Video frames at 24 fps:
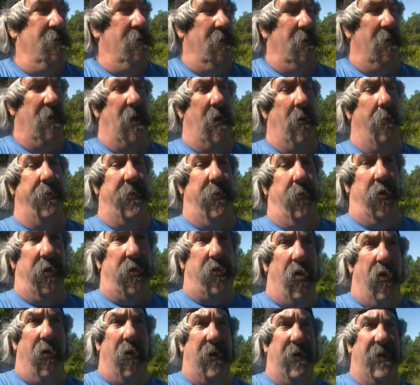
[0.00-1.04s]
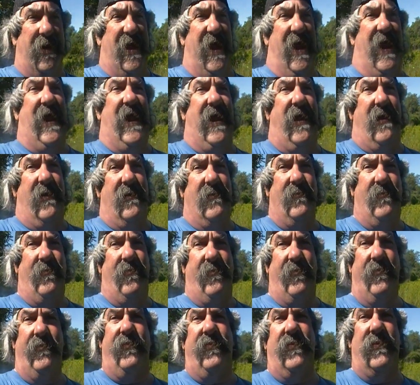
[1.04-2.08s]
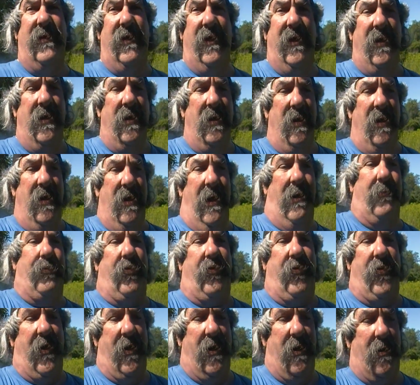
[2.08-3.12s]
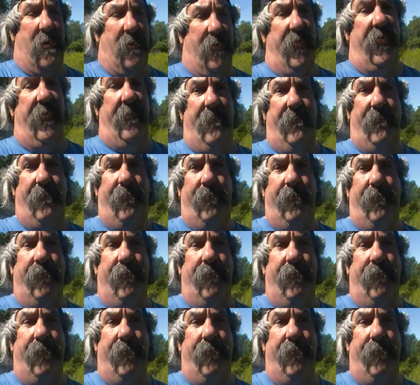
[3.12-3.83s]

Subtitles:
Well, I'll be recording that upstairs.